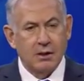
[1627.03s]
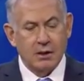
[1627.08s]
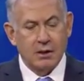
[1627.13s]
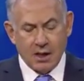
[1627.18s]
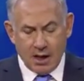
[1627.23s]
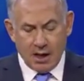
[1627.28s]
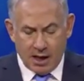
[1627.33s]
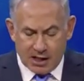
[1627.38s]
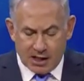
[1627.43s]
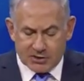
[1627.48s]

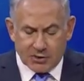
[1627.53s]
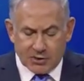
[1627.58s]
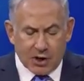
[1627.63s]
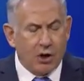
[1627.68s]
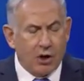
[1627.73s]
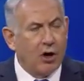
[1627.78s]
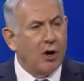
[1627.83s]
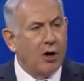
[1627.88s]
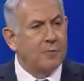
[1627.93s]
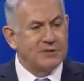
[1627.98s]
Israel
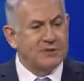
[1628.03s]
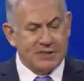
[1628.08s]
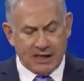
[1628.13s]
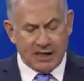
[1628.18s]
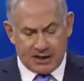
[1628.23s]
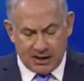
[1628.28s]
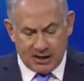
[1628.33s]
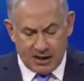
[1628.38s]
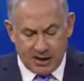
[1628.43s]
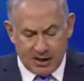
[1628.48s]
hopes that
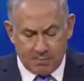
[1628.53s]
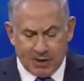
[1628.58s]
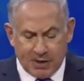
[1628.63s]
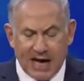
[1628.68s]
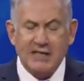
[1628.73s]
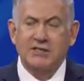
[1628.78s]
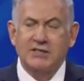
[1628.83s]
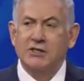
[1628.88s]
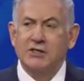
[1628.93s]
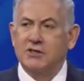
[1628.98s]
the
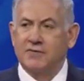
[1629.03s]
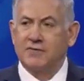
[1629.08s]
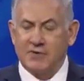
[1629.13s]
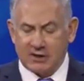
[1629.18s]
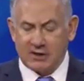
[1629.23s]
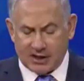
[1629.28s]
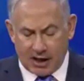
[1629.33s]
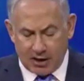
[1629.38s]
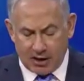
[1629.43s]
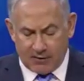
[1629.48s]
passage of the
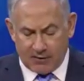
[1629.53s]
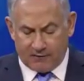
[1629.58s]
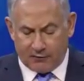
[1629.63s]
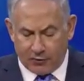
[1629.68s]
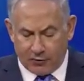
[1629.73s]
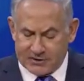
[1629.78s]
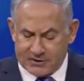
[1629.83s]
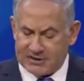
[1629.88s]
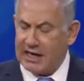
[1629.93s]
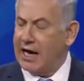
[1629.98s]
Taylor
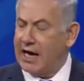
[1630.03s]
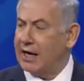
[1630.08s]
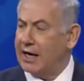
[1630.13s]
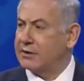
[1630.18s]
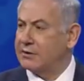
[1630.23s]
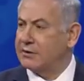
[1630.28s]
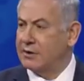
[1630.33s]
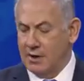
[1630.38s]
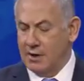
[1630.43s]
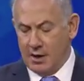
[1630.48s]
Force Act
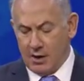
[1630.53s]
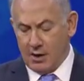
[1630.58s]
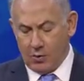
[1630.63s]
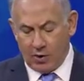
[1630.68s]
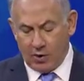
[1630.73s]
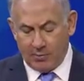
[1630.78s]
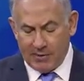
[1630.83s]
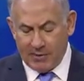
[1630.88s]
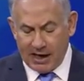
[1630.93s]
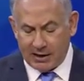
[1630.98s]
will
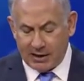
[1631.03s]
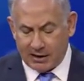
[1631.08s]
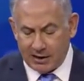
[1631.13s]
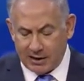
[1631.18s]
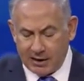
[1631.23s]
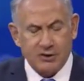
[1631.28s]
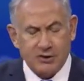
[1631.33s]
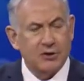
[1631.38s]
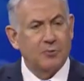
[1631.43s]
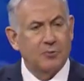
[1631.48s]
make
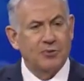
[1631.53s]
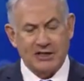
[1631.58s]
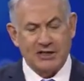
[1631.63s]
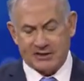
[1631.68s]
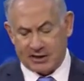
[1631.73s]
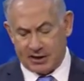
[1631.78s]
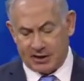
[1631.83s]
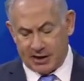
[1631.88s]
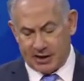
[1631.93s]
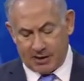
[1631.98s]
clear to
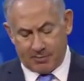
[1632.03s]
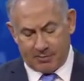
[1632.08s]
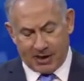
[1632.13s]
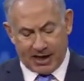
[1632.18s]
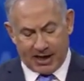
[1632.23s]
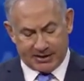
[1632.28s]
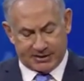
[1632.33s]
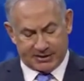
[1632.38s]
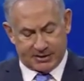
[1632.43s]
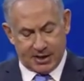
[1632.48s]
President
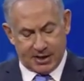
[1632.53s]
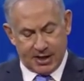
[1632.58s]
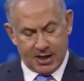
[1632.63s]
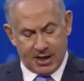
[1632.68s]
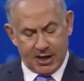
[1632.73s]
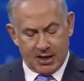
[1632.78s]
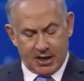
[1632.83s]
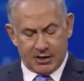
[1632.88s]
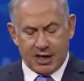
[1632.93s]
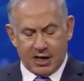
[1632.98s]
Abbas
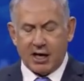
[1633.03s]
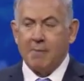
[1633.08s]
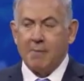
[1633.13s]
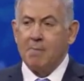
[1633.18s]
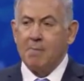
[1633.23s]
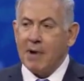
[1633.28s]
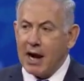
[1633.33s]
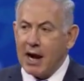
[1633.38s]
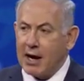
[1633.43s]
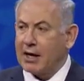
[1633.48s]
that
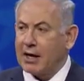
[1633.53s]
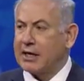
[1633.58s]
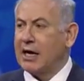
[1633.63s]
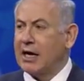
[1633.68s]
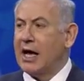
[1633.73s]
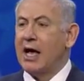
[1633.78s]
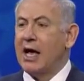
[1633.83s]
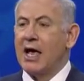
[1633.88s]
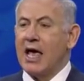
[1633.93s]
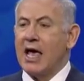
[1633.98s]

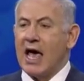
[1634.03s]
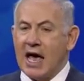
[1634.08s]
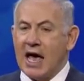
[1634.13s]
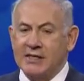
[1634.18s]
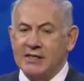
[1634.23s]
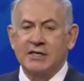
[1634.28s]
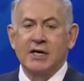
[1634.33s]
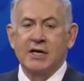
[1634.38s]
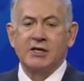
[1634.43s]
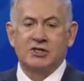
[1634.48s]
America has
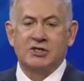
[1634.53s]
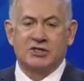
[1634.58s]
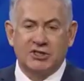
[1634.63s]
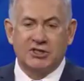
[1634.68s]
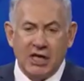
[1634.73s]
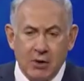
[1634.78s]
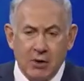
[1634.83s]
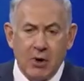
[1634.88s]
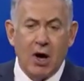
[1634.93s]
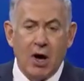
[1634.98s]

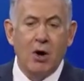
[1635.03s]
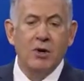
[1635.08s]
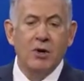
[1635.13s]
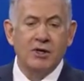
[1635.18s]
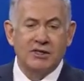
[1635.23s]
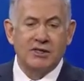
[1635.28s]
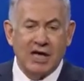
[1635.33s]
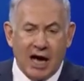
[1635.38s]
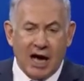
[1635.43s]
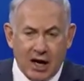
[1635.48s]
zero
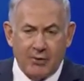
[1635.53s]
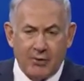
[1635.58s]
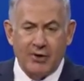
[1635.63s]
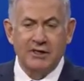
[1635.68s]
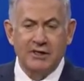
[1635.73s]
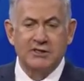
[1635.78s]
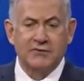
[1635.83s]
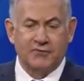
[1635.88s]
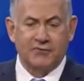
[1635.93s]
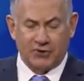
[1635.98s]

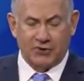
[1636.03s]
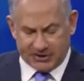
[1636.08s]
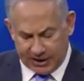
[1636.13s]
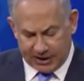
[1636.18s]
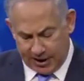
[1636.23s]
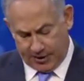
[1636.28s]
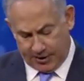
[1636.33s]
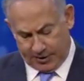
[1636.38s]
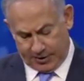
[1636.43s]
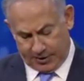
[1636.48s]
tolerance for terror.